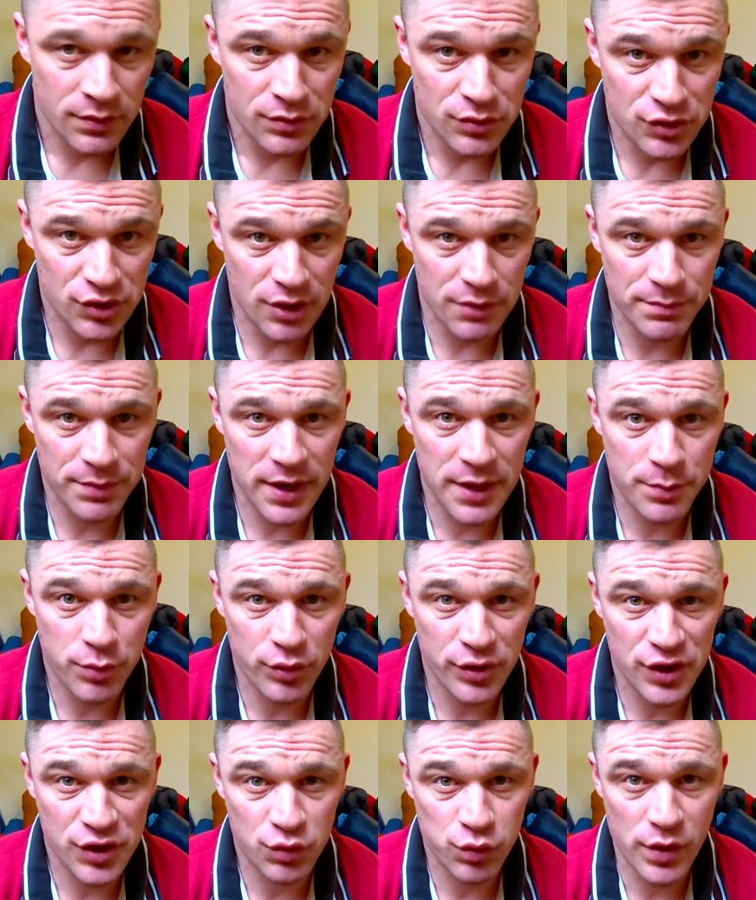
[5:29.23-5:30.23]
some people
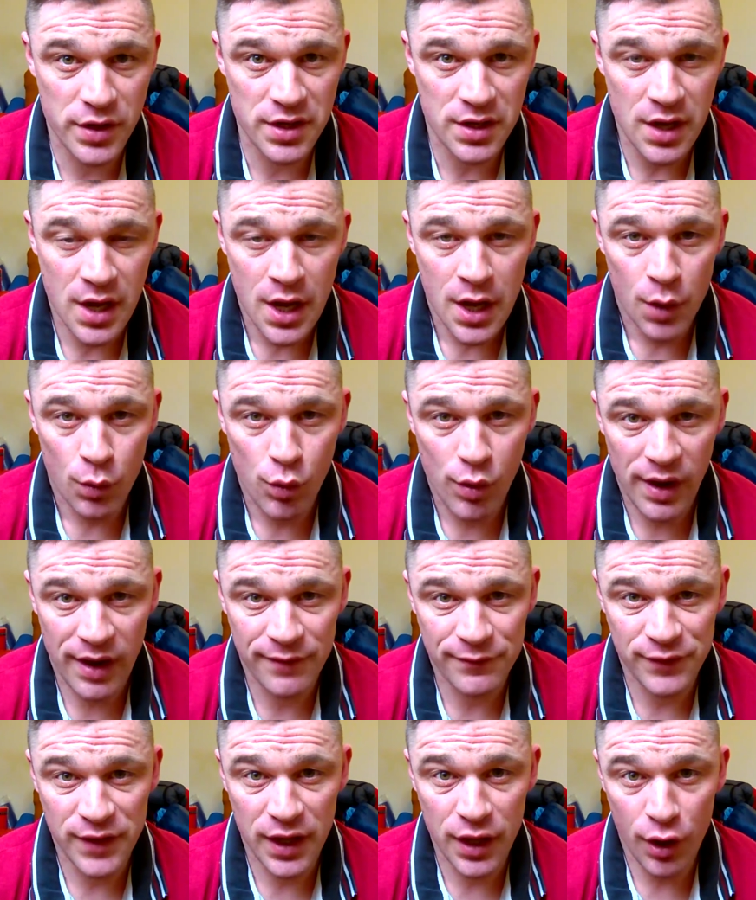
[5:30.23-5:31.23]
this week will
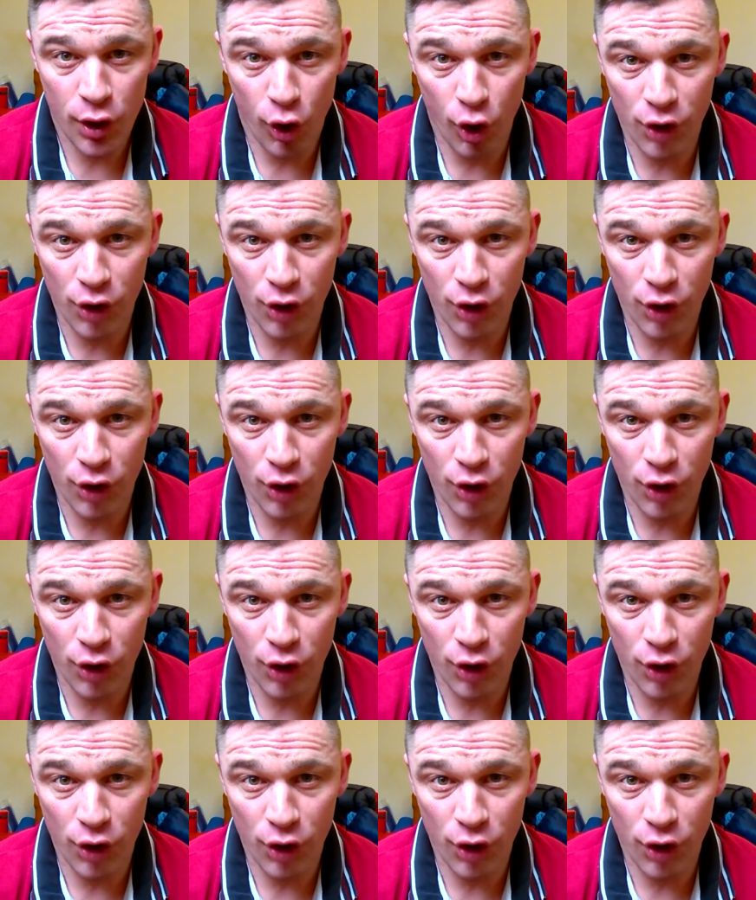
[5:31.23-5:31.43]
have their